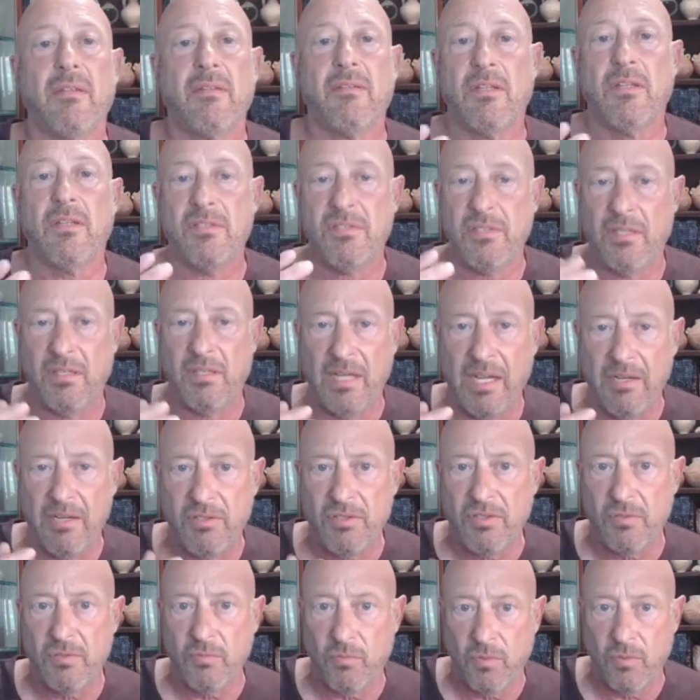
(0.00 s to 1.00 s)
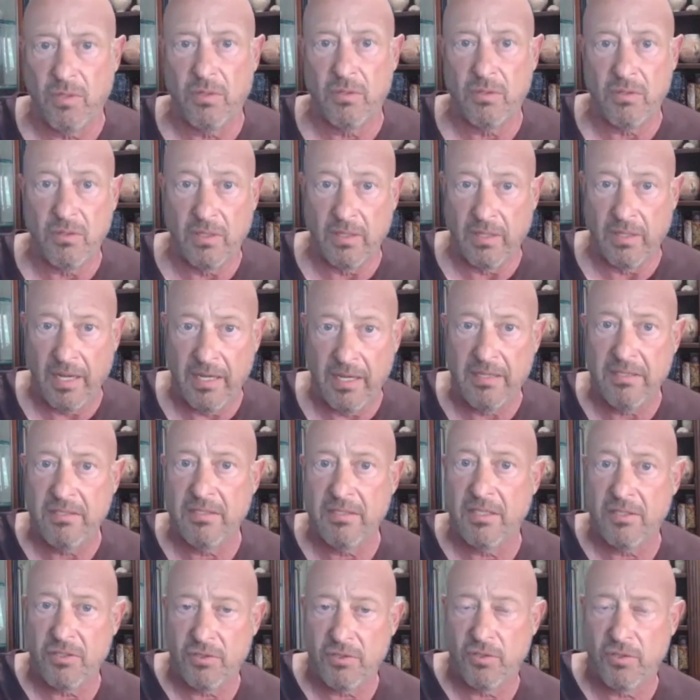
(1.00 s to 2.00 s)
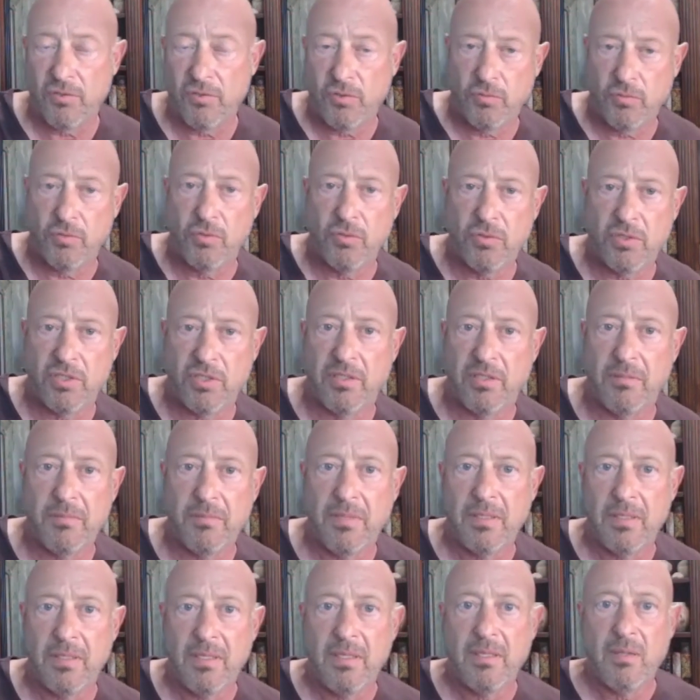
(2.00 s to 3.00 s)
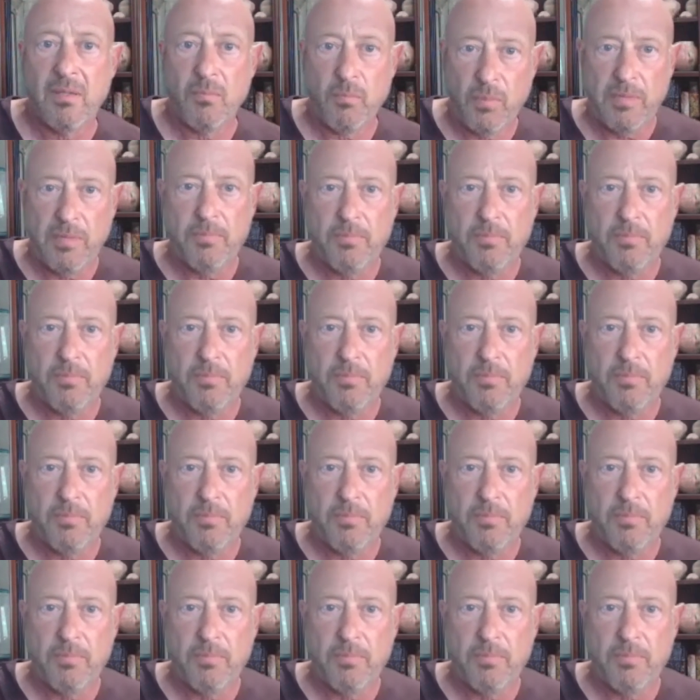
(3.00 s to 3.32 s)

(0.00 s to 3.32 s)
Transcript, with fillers: the syrians were laying siege to jerusalem mm-hmm.